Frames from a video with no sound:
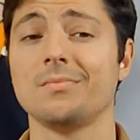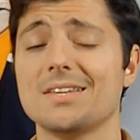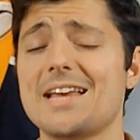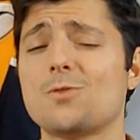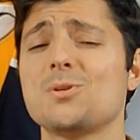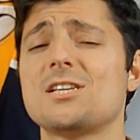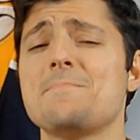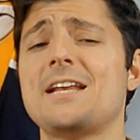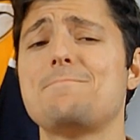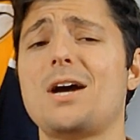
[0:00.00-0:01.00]
This next one's
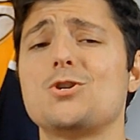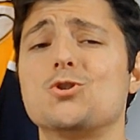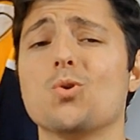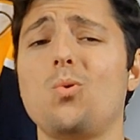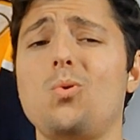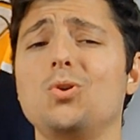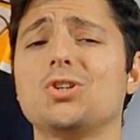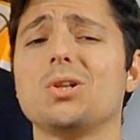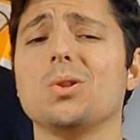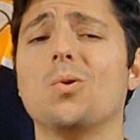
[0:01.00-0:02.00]
submitted by Joel
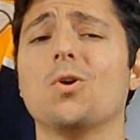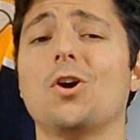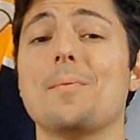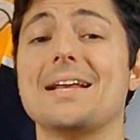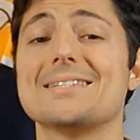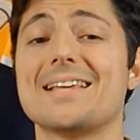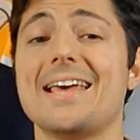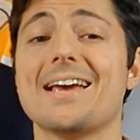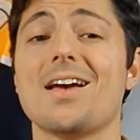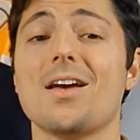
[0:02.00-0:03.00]
Delorme, and he's
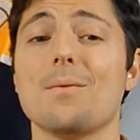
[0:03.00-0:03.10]
saying,